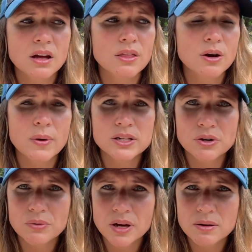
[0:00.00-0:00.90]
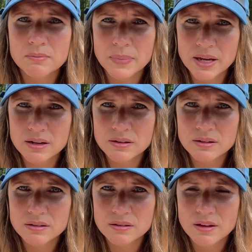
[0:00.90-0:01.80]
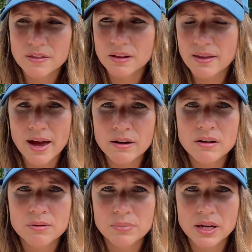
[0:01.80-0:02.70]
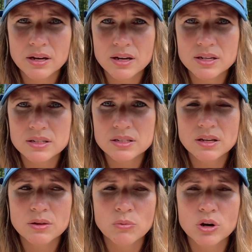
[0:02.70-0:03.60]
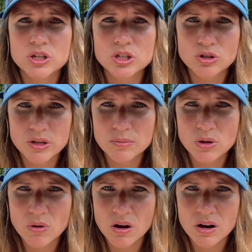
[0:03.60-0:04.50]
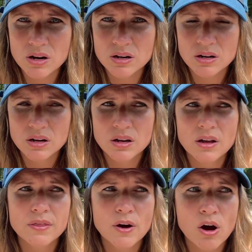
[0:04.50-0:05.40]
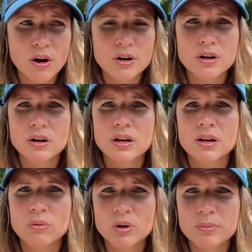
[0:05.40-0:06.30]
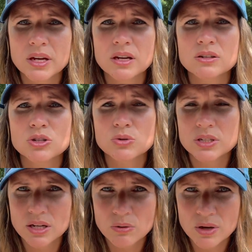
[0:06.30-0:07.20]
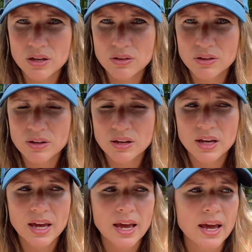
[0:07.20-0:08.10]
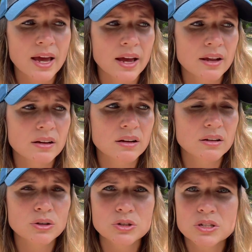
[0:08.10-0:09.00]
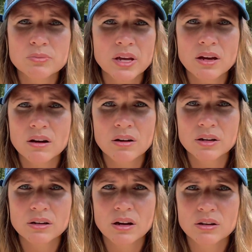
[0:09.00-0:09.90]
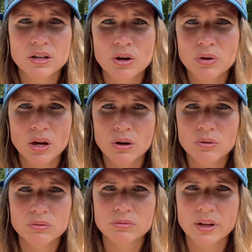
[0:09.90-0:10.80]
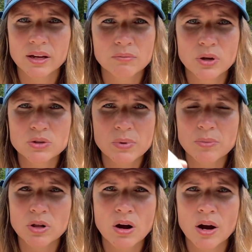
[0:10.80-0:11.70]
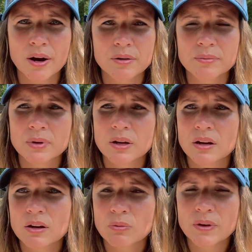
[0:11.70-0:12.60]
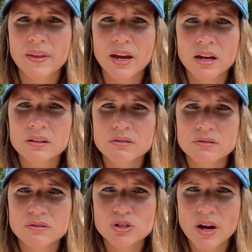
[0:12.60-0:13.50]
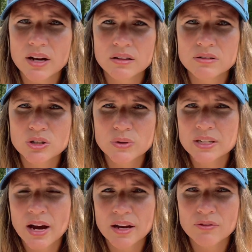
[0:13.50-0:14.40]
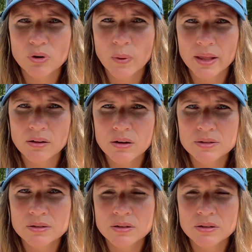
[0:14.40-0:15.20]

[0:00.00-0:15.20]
Though I don't recommend the latter because the more extreme you are, the harder it will be to stick with and you'll just be on a, yo-yo like most people are when they try to do a diet for weight loss.